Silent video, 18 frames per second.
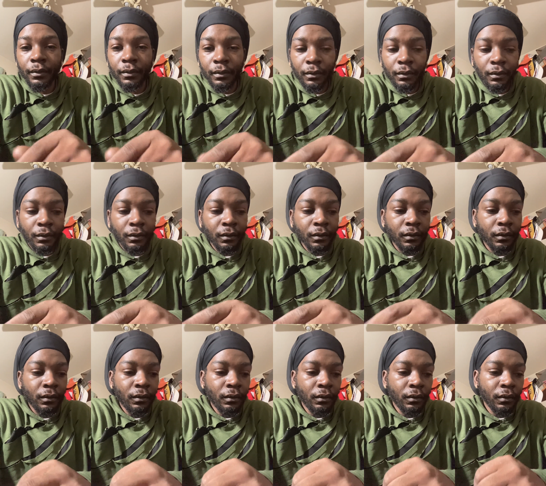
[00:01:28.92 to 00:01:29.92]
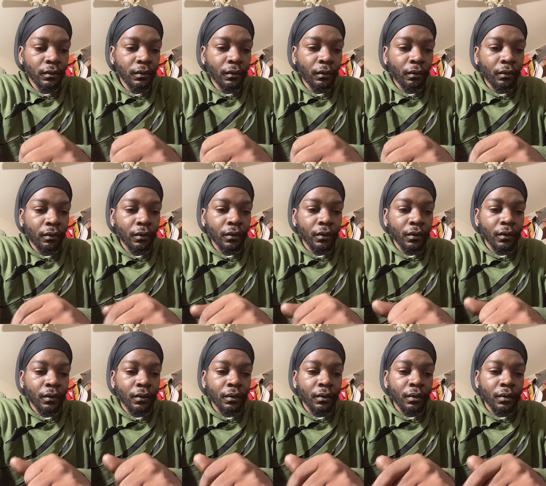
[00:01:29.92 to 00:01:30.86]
No one is speaking in this clip.